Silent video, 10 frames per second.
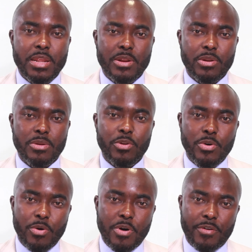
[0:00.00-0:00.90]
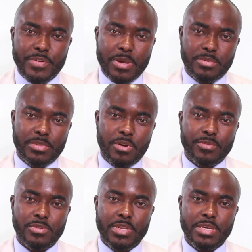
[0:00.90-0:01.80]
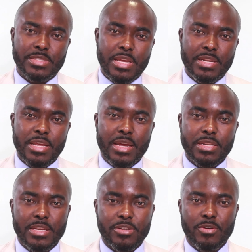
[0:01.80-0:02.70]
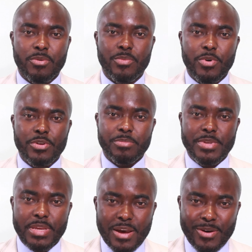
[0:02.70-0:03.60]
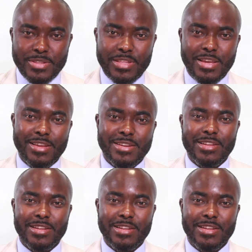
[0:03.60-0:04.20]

low of themselves to the extent that they don't want to be out there.